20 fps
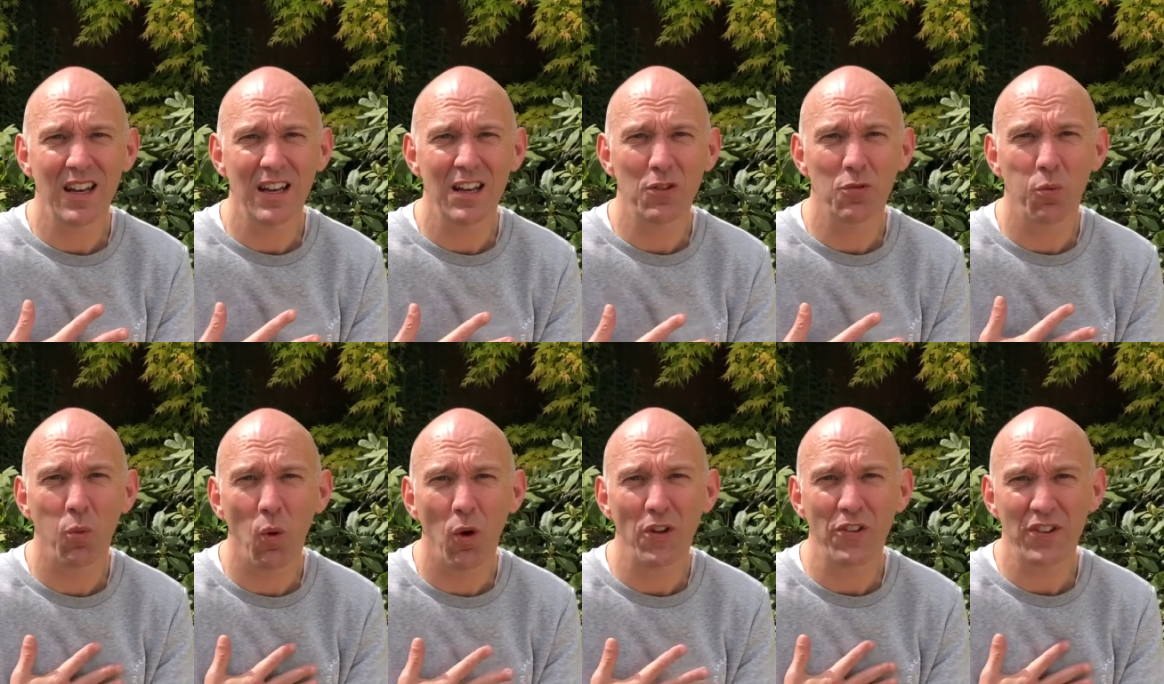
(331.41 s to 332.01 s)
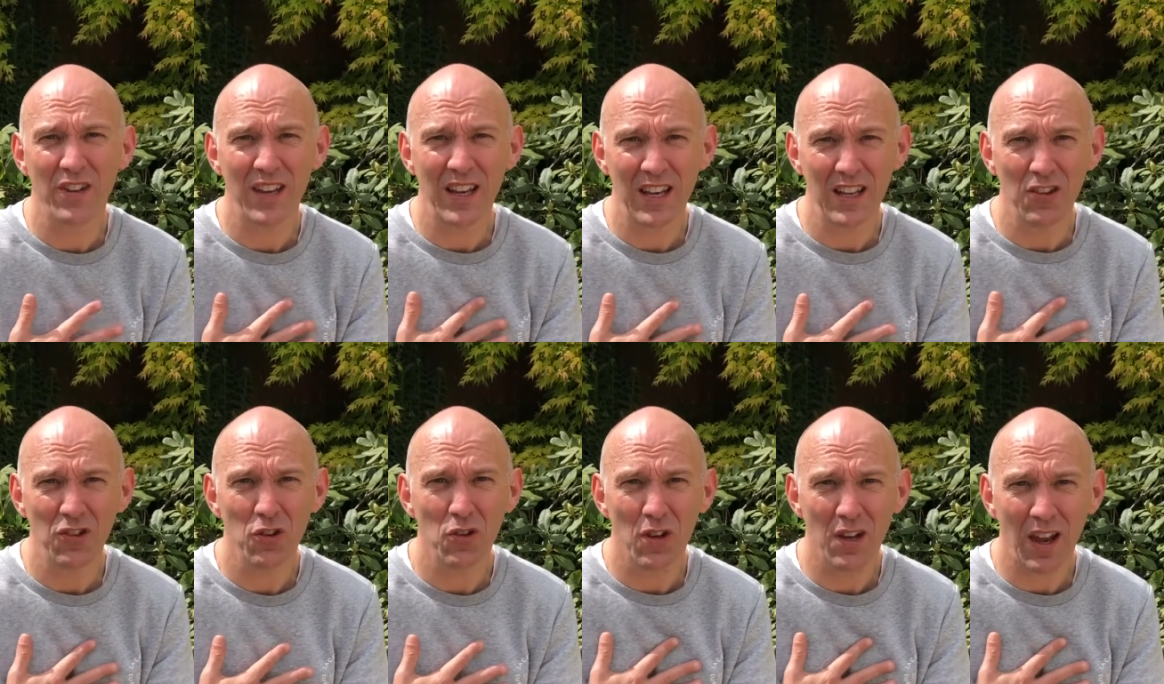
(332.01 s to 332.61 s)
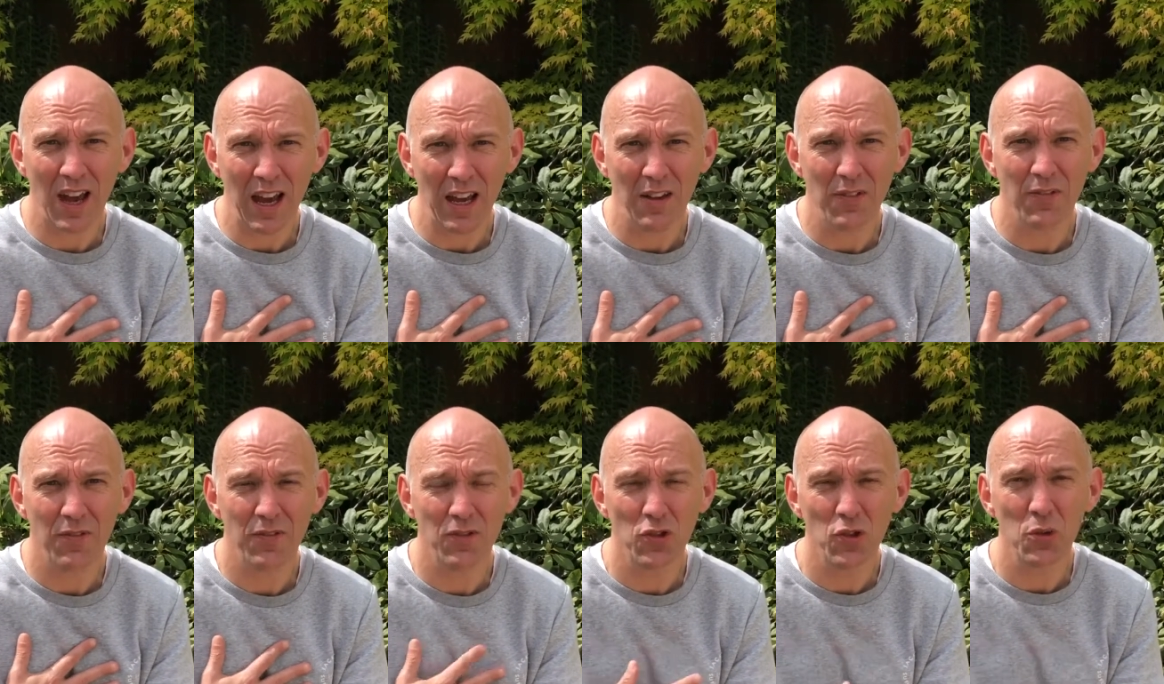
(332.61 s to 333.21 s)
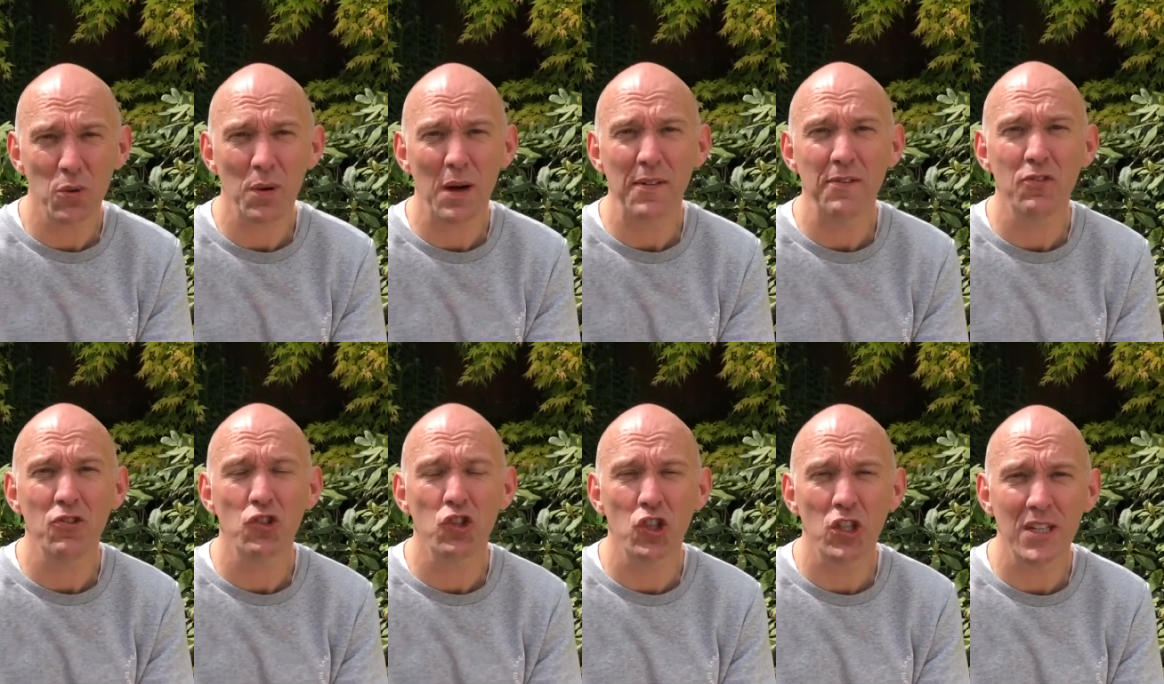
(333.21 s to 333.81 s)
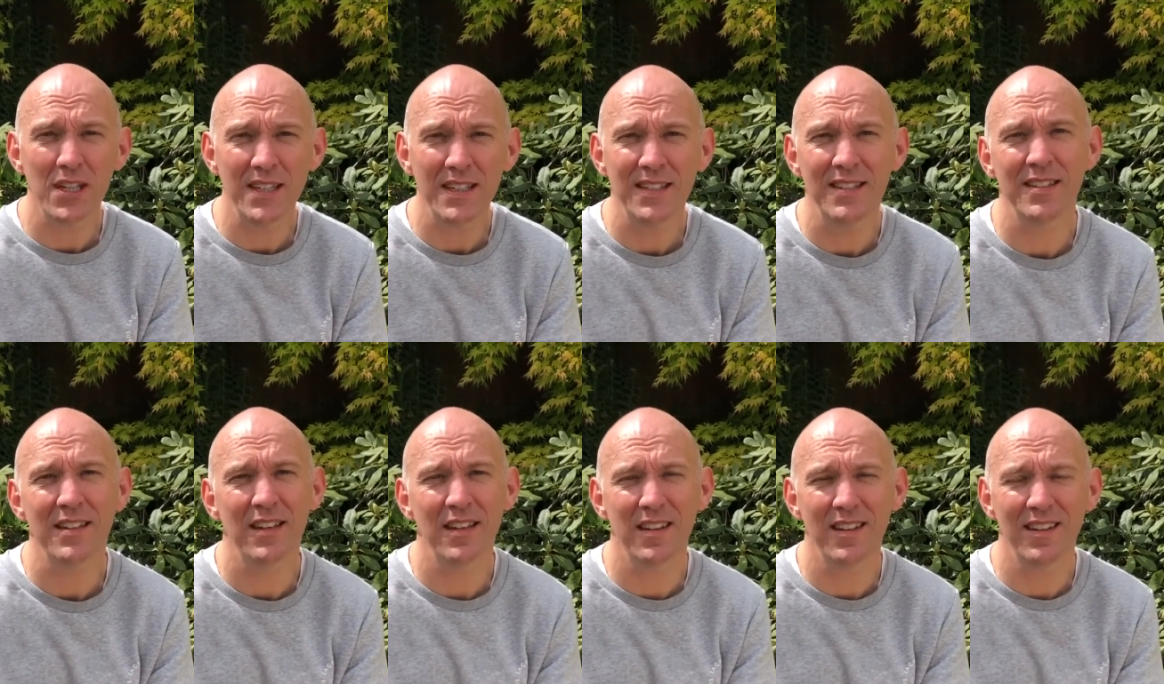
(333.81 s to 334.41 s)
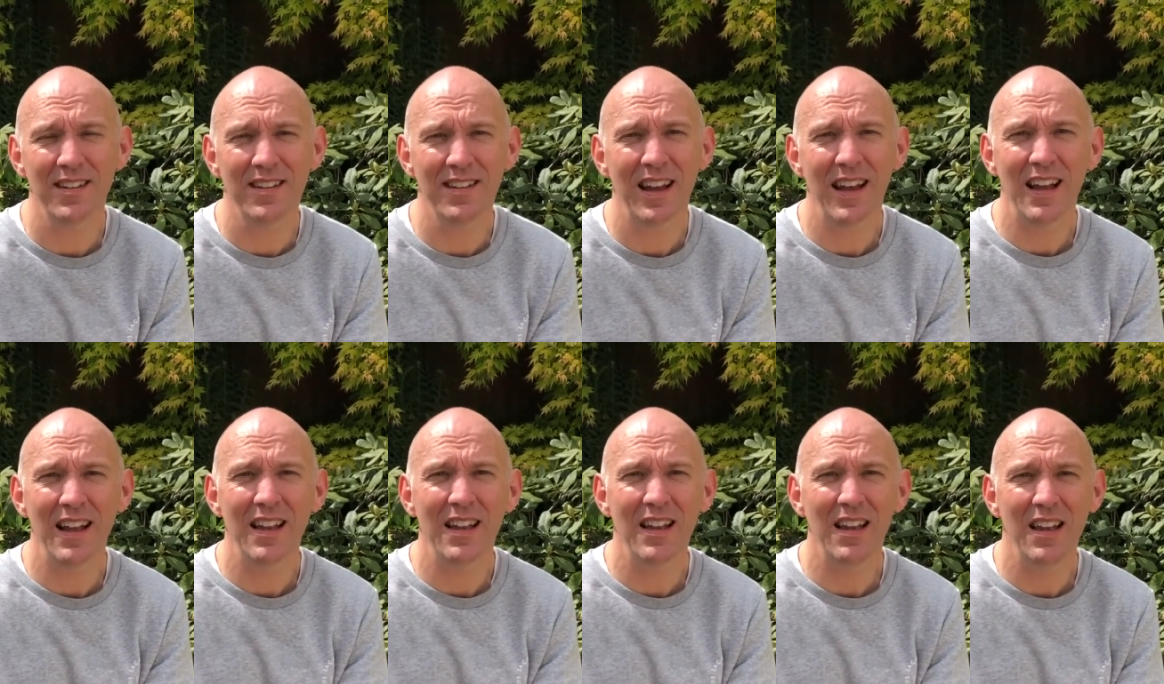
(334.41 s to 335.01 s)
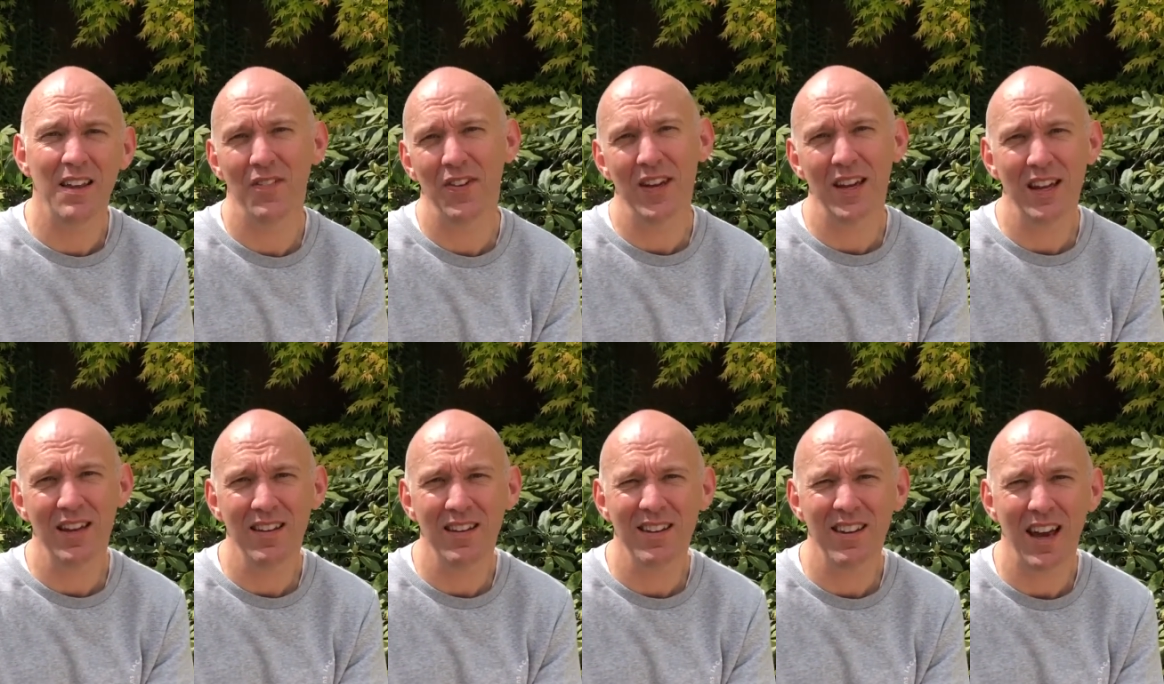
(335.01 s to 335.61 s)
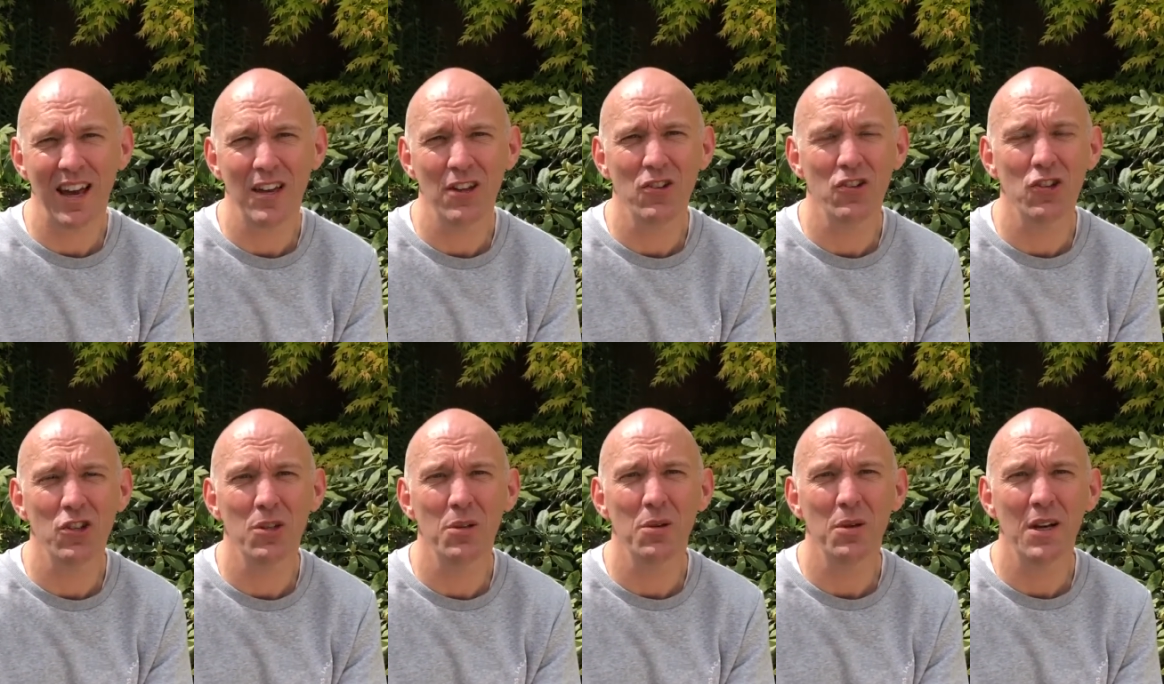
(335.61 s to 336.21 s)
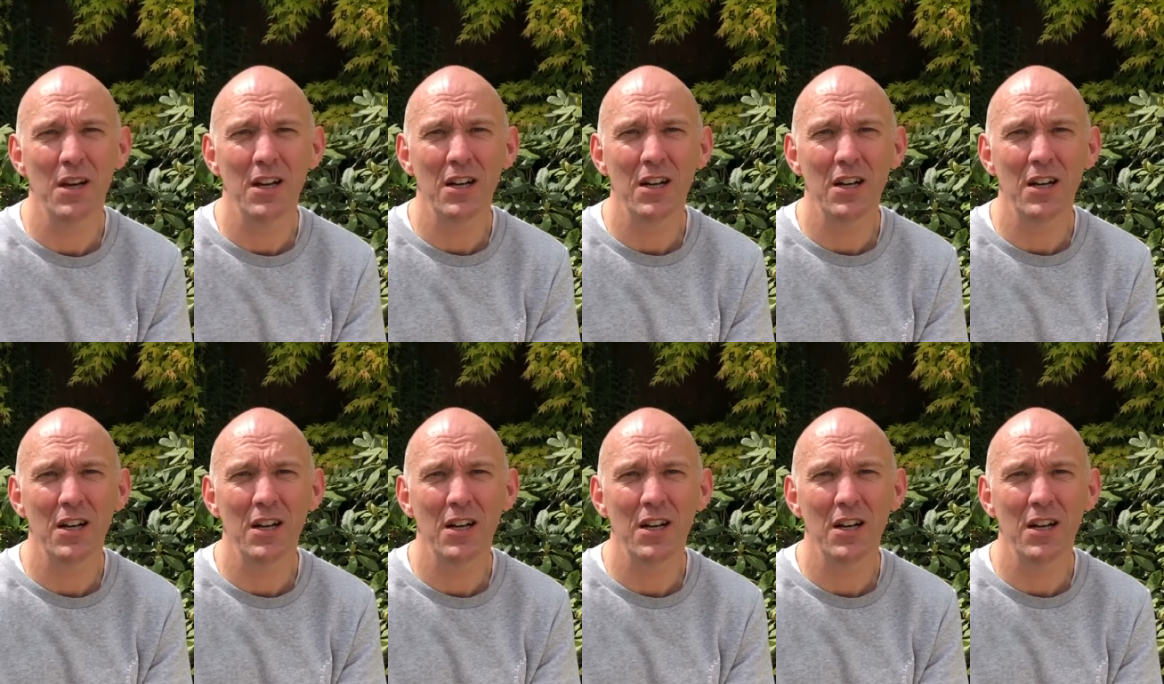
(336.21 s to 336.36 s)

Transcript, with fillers: Is what's in your life. Do you have Jesus living inside you?